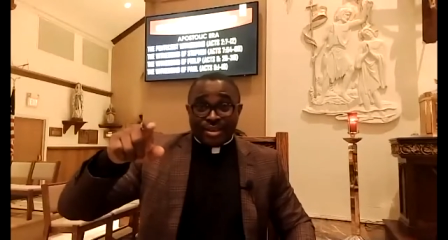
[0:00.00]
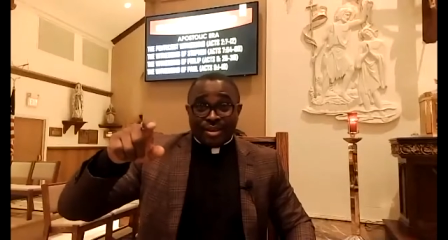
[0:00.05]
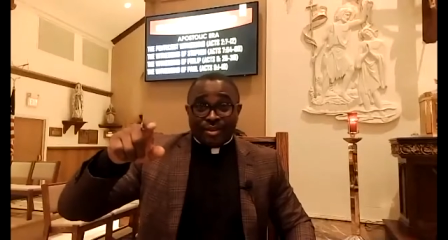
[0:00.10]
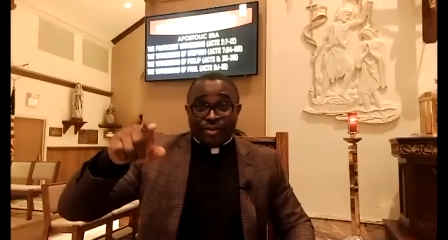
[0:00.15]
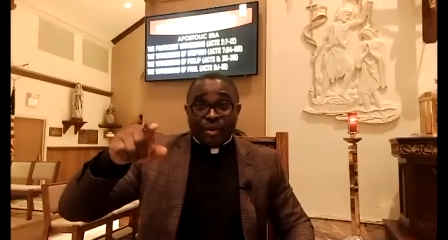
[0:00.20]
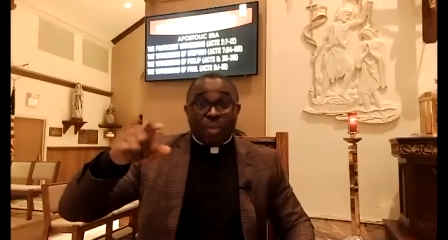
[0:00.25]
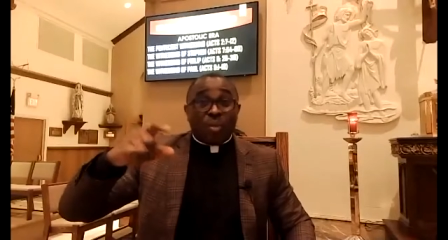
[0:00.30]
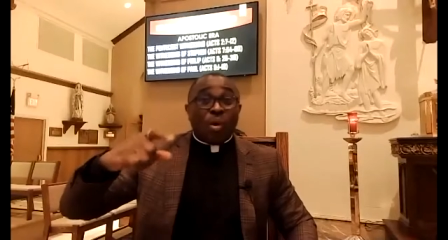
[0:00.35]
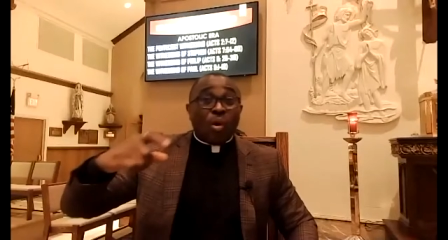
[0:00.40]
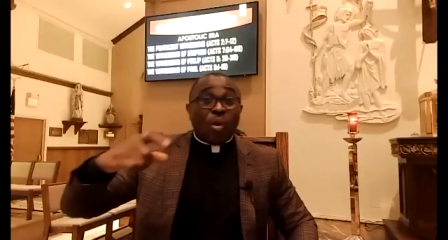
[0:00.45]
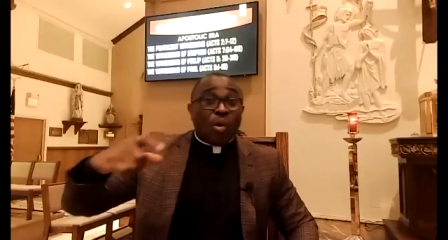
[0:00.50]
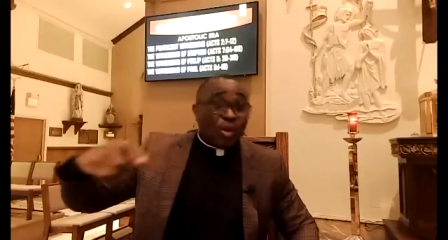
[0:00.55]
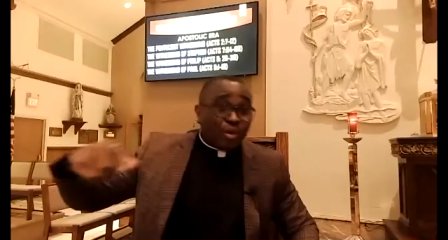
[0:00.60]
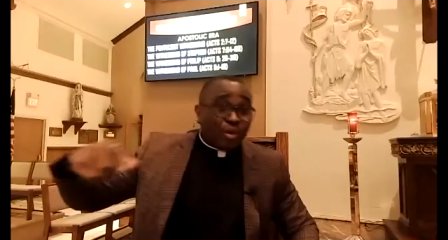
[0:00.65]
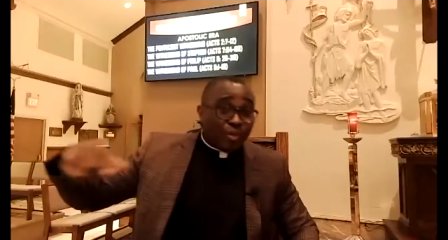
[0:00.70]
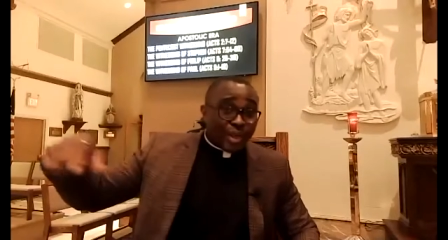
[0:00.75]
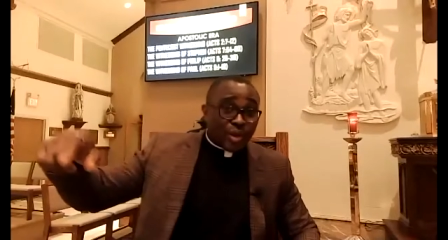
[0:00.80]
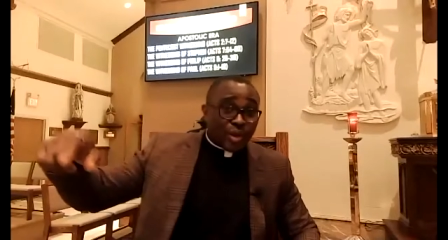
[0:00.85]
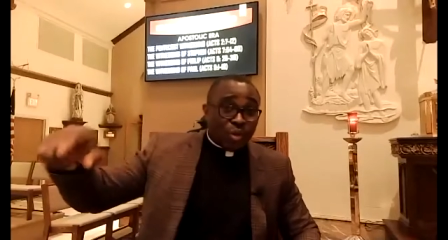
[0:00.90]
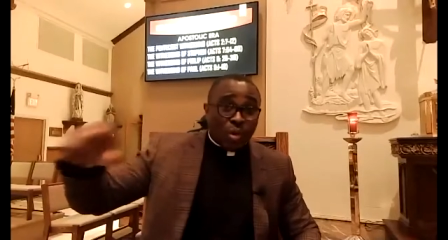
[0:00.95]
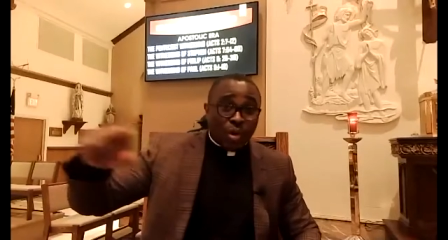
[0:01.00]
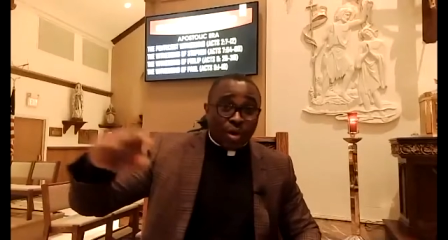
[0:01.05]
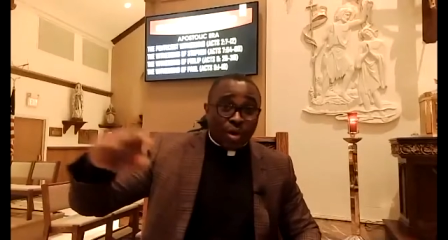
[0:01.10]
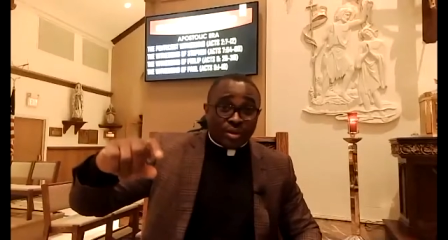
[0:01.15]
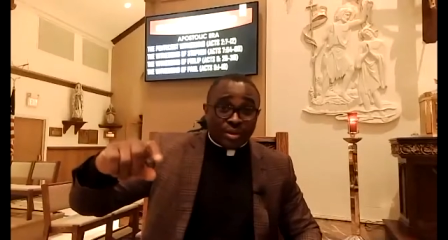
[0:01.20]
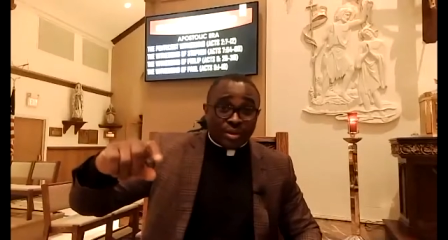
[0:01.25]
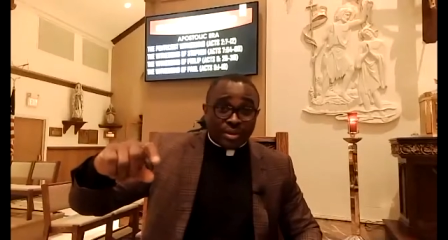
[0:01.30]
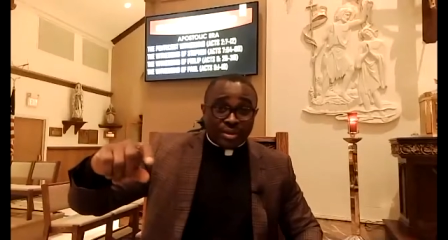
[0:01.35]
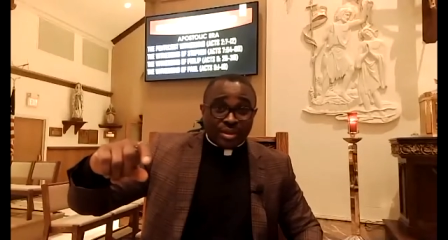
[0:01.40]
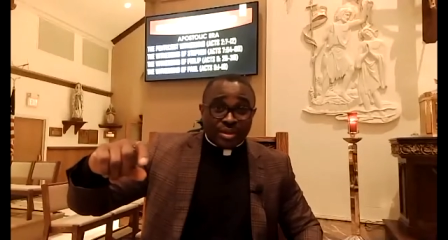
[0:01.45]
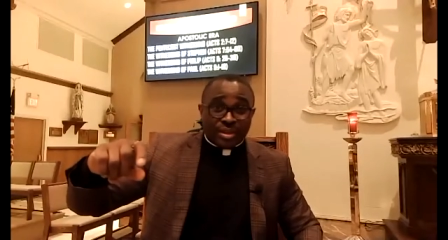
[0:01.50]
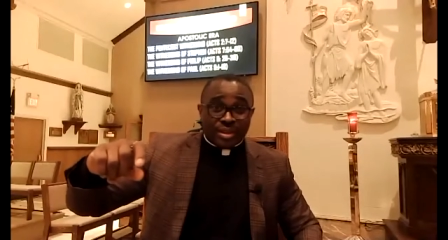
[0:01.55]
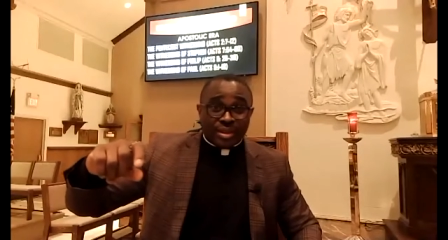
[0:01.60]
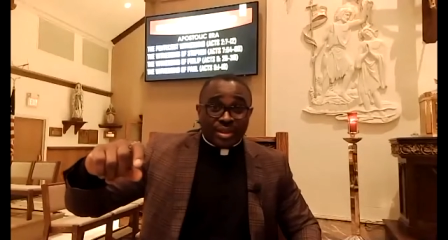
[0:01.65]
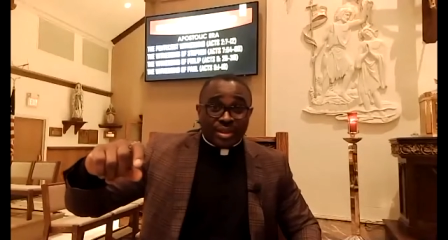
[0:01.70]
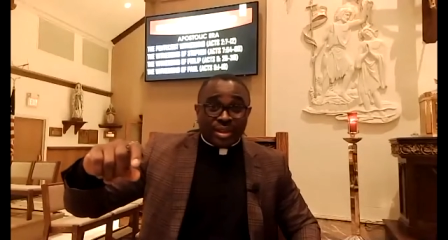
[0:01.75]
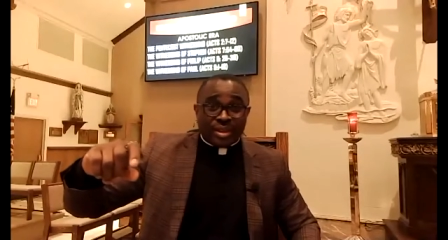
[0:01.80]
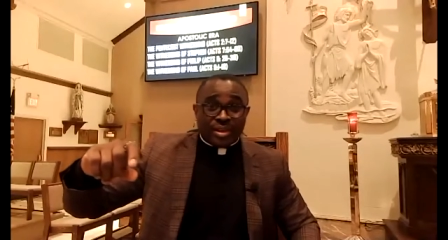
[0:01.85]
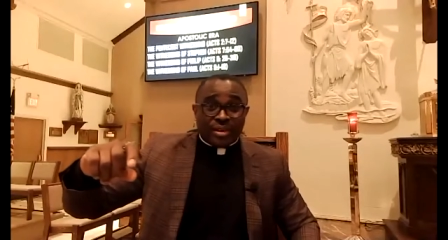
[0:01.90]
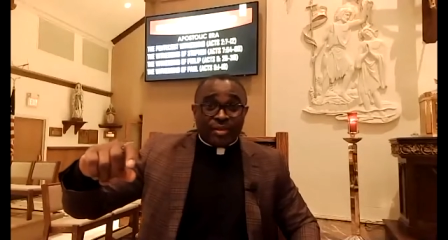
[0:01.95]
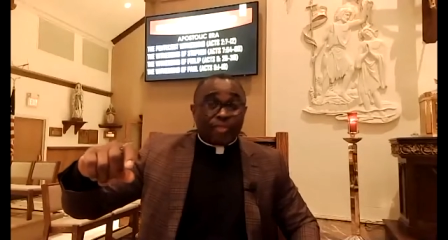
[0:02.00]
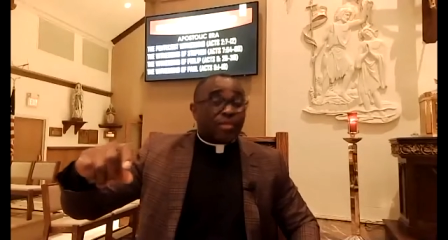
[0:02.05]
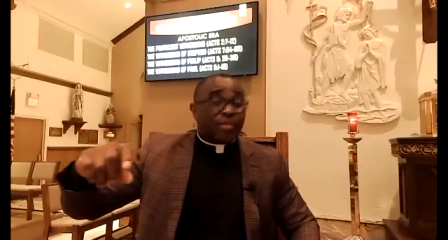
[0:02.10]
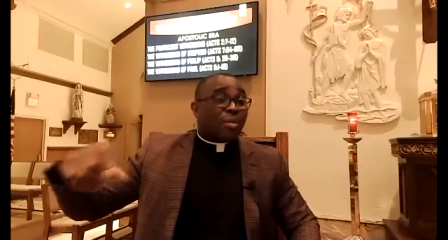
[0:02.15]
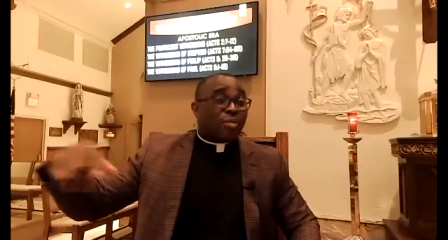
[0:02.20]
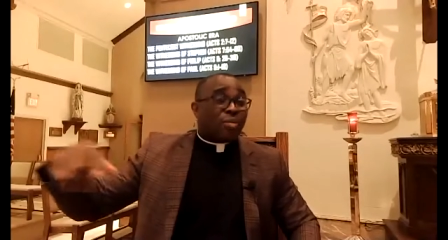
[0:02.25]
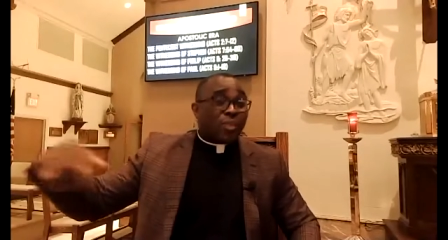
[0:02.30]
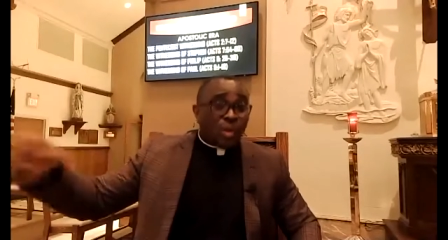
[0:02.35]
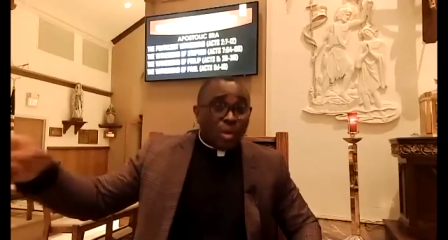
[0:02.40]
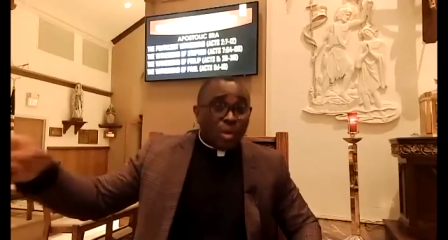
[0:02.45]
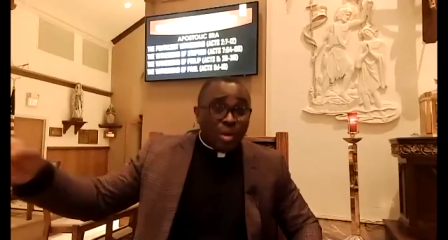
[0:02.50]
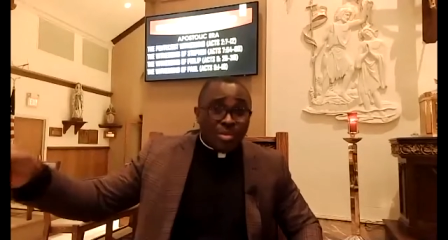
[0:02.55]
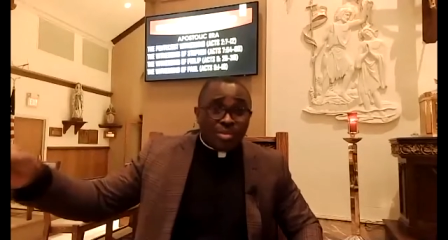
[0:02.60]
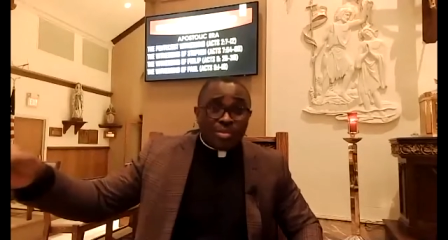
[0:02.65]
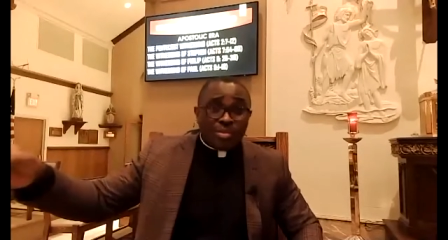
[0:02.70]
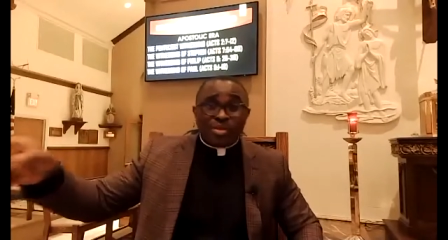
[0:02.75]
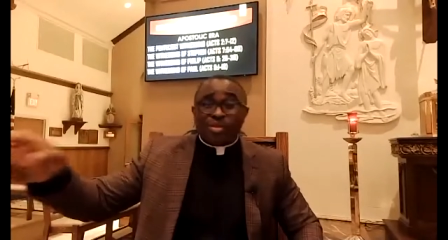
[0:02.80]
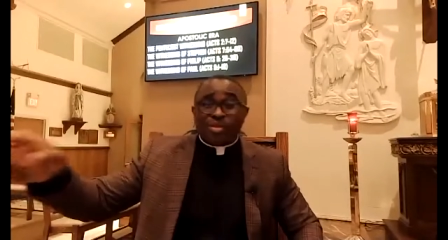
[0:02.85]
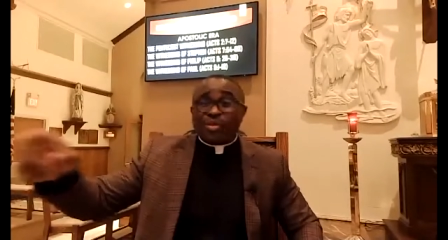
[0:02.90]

from all over the world from Rome,